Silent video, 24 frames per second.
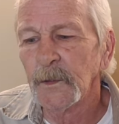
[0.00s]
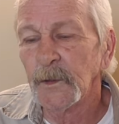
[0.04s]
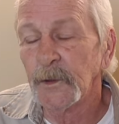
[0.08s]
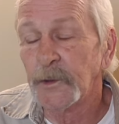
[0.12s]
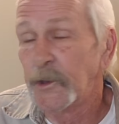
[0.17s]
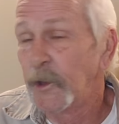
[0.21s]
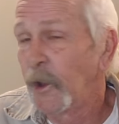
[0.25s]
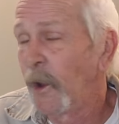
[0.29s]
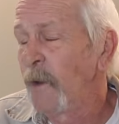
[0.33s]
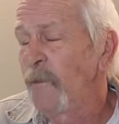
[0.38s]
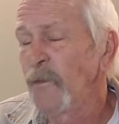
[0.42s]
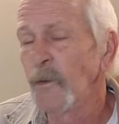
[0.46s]
The
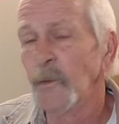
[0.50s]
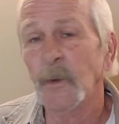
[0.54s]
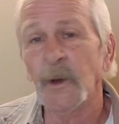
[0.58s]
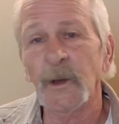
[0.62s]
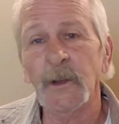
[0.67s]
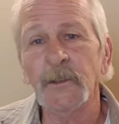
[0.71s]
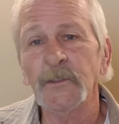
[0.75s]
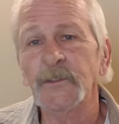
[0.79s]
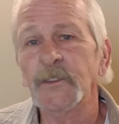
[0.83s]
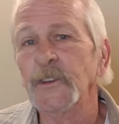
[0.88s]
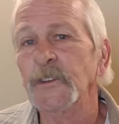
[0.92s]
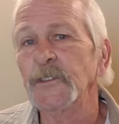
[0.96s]

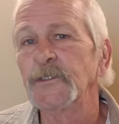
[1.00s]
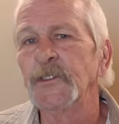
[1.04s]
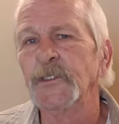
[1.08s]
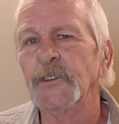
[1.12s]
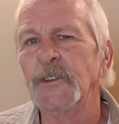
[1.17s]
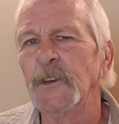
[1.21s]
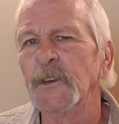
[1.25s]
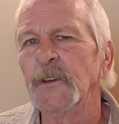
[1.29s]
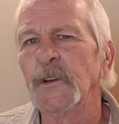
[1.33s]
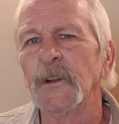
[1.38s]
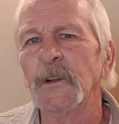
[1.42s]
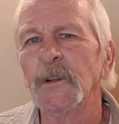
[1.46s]
government is
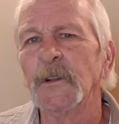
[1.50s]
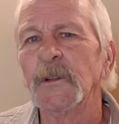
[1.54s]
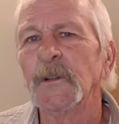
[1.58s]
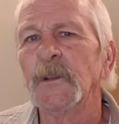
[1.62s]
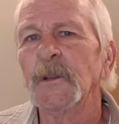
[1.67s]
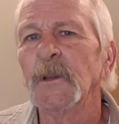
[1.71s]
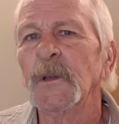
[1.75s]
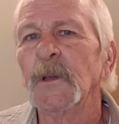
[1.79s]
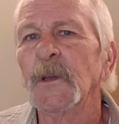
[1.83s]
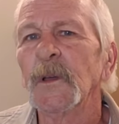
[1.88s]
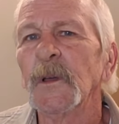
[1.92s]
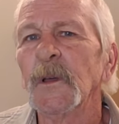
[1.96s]
incidental.
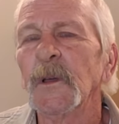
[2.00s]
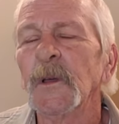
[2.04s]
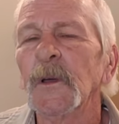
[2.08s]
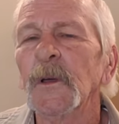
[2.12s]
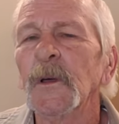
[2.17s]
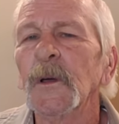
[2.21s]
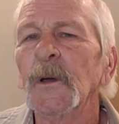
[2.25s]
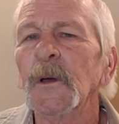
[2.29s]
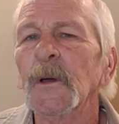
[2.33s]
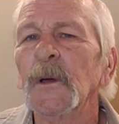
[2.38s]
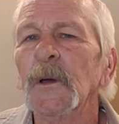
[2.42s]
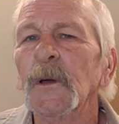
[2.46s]

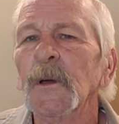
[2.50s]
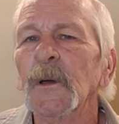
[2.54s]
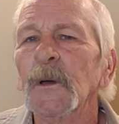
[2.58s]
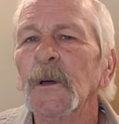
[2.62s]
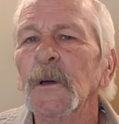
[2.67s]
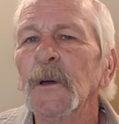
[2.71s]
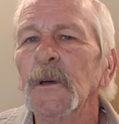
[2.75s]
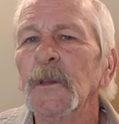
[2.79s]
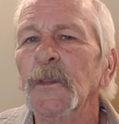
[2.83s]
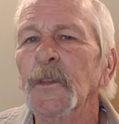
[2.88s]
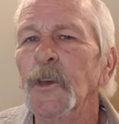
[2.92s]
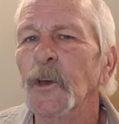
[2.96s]

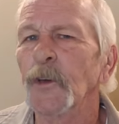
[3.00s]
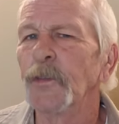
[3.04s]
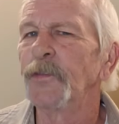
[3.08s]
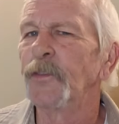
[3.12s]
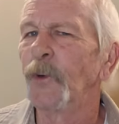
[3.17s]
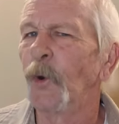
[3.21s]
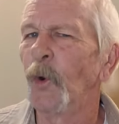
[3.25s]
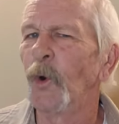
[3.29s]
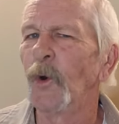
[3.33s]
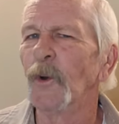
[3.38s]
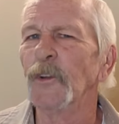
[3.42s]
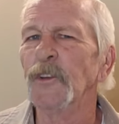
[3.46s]
The
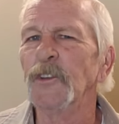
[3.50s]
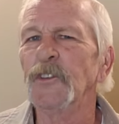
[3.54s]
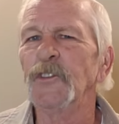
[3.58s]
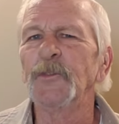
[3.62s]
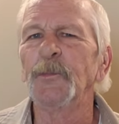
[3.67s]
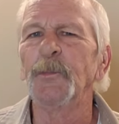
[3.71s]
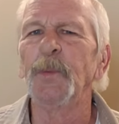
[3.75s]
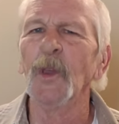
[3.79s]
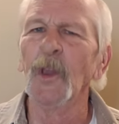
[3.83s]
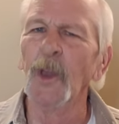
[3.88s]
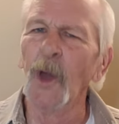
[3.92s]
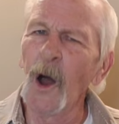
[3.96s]

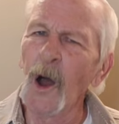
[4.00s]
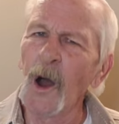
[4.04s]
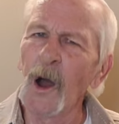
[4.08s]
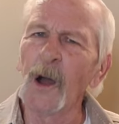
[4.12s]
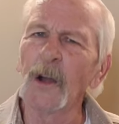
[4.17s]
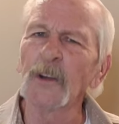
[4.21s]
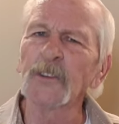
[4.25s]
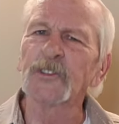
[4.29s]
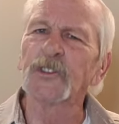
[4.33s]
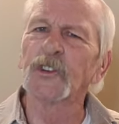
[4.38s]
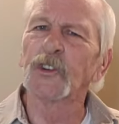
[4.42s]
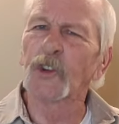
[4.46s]
authorities
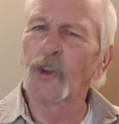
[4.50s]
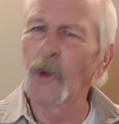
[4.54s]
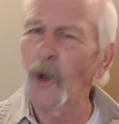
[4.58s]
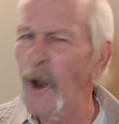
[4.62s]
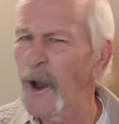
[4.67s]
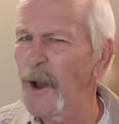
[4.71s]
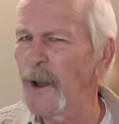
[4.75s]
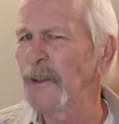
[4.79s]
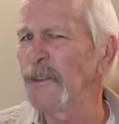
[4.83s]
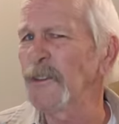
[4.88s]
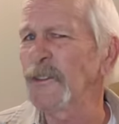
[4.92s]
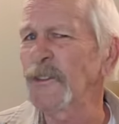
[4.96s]
belong to
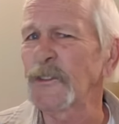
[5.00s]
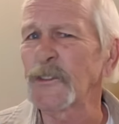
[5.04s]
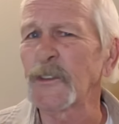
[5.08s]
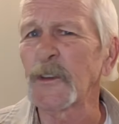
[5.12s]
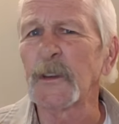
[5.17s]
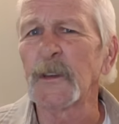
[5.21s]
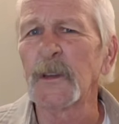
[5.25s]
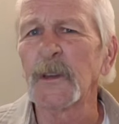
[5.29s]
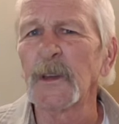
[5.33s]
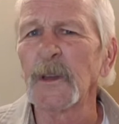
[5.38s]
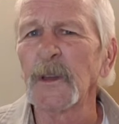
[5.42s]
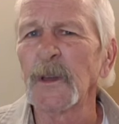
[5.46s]

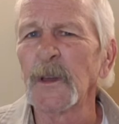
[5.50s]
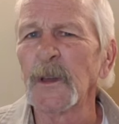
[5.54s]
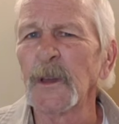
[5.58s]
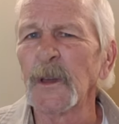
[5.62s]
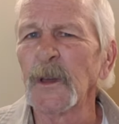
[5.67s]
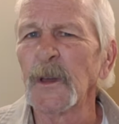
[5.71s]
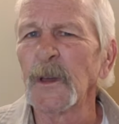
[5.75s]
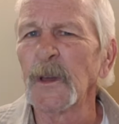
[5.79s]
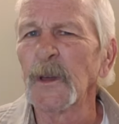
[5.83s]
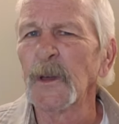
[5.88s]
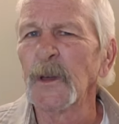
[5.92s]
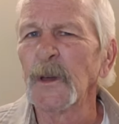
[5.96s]
Christ.
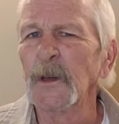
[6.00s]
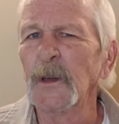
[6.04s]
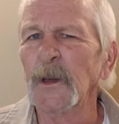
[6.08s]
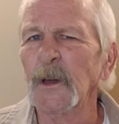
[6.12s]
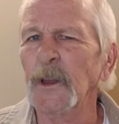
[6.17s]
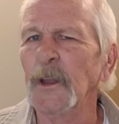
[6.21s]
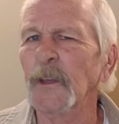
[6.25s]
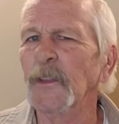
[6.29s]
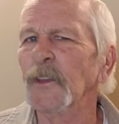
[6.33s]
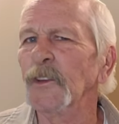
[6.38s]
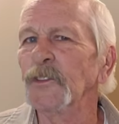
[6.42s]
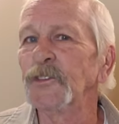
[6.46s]

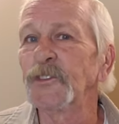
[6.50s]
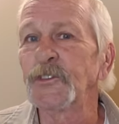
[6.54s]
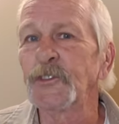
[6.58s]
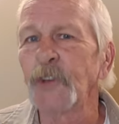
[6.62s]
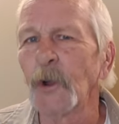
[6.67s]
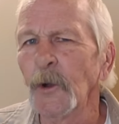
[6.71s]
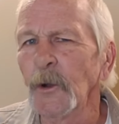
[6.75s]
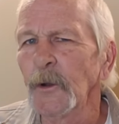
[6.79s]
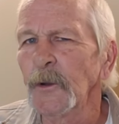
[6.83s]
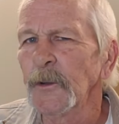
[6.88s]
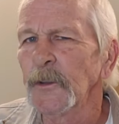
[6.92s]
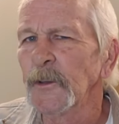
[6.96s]
And in the
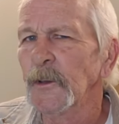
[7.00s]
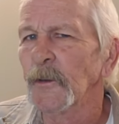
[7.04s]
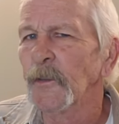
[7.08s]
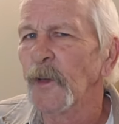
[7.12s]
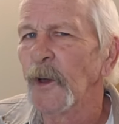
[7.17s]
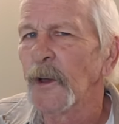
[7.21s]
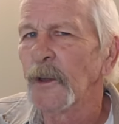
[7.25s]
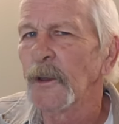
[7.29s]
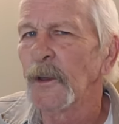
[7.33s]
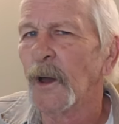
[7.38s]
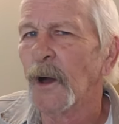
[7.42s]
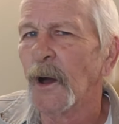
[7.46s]
certainty of
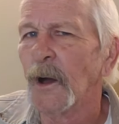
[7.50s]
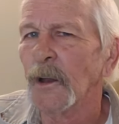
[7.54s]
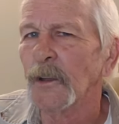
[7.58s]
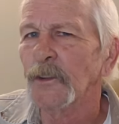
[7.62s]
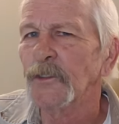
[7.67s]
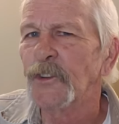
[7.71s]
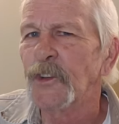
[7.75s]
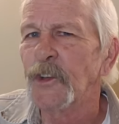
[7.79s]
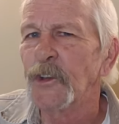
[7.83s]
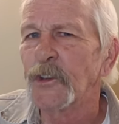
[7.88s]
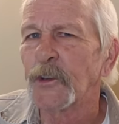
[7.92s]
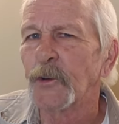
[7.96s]
that
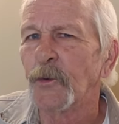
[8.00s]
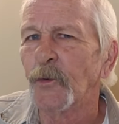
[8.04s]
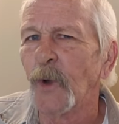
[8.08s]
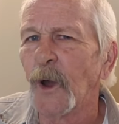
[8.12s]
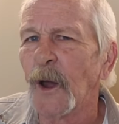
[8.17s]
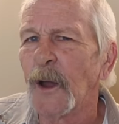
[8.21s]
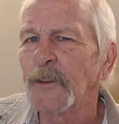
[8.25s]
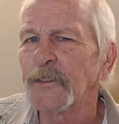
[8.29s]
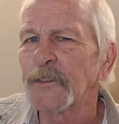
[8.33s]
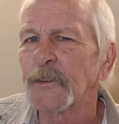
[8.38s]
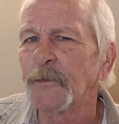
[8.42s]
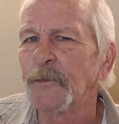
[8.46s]
knowledge, he can
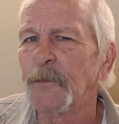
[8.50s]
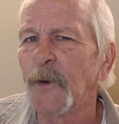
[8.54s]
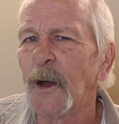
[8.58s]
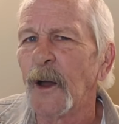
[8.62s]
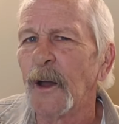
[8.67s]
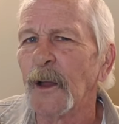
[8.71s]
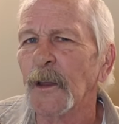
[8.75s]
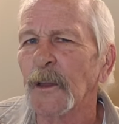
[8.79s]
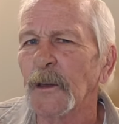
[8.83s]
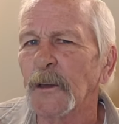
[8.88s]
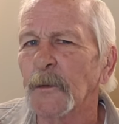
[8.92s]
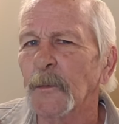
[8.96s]
write to
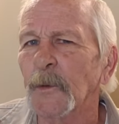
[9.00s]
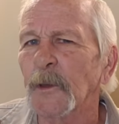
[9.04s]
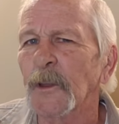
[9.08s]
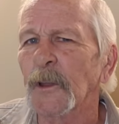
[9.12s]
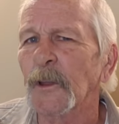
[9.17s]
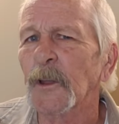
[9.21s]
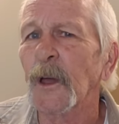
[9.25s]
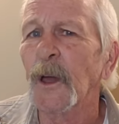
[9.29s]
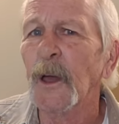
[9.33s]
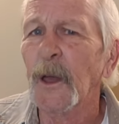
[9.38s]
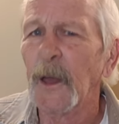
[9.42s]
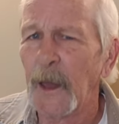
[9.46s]

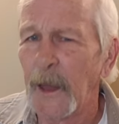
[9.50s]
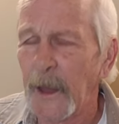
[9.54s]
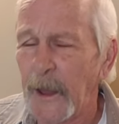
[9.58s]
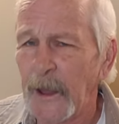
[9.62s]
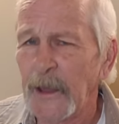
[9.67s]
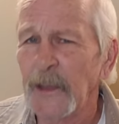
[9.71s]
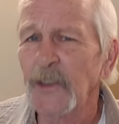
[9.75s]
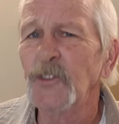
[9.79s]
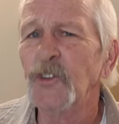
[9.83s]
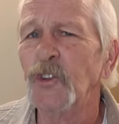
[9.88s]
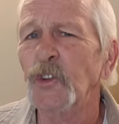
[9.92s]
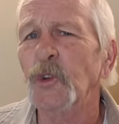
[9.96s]
Philemon
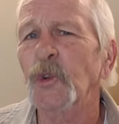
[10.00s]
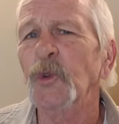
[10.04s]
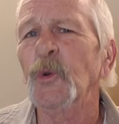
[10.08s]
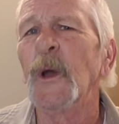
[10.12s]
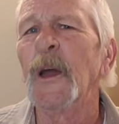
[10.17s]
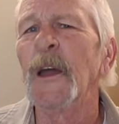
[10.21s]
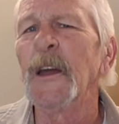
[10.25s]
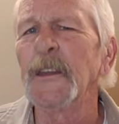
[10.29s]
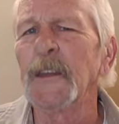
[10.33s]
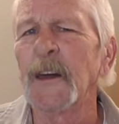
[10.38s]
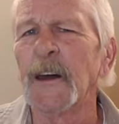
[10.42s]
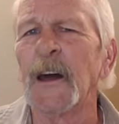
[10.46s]
and
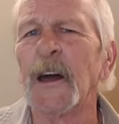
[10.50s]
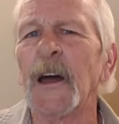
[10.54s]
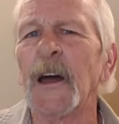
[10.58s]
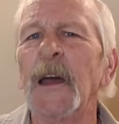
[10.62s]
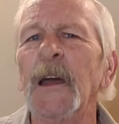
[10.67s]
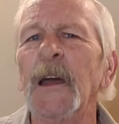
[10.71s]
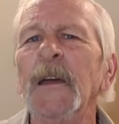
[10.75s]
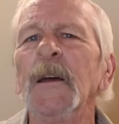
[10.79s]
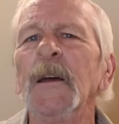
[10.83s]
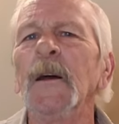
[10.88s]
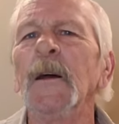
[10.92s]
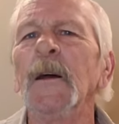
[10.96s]
you and
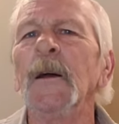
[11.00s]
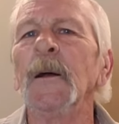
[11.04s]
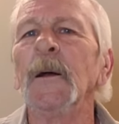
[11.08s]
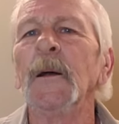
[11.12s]
I